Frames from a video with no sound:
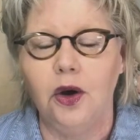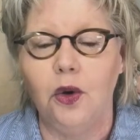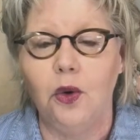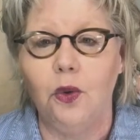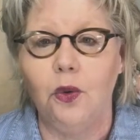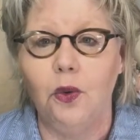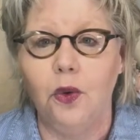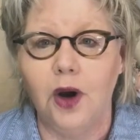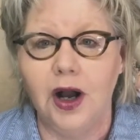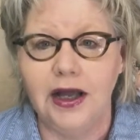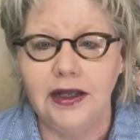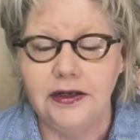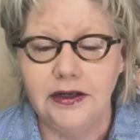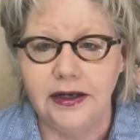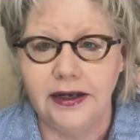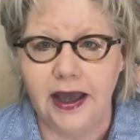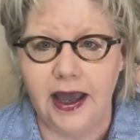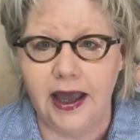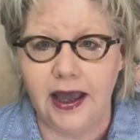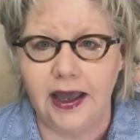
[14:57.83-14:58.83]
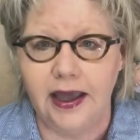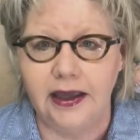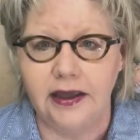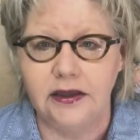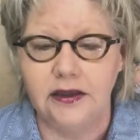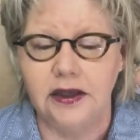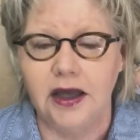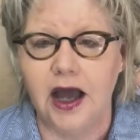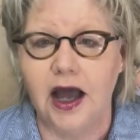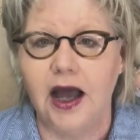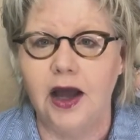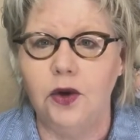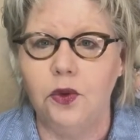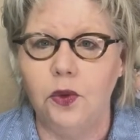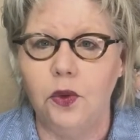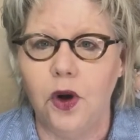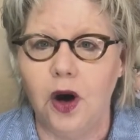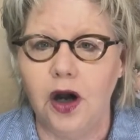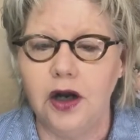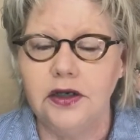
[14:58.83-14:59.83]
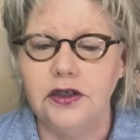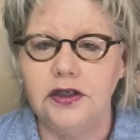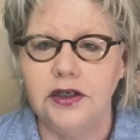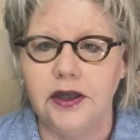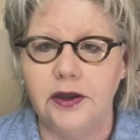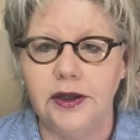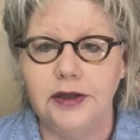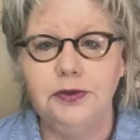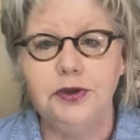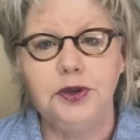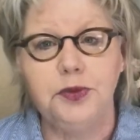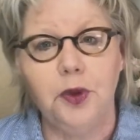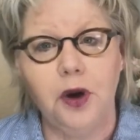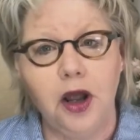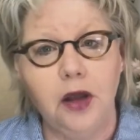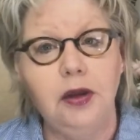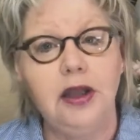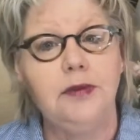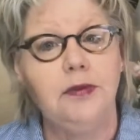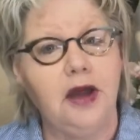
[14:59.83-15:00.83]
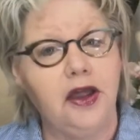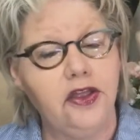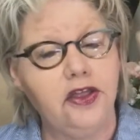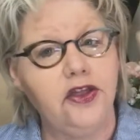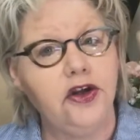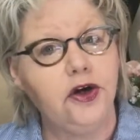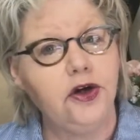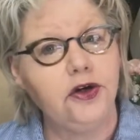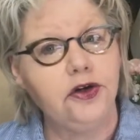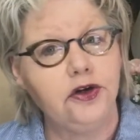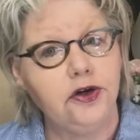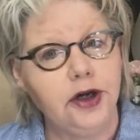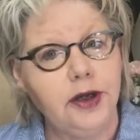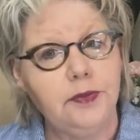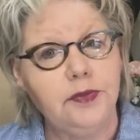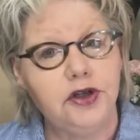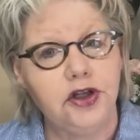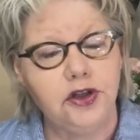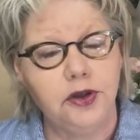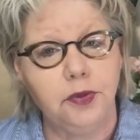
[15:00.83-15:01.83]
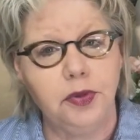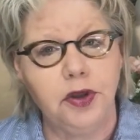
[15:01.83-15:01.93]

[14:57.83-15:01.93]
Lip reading: One day I walked, it was probably my 3rd trip to the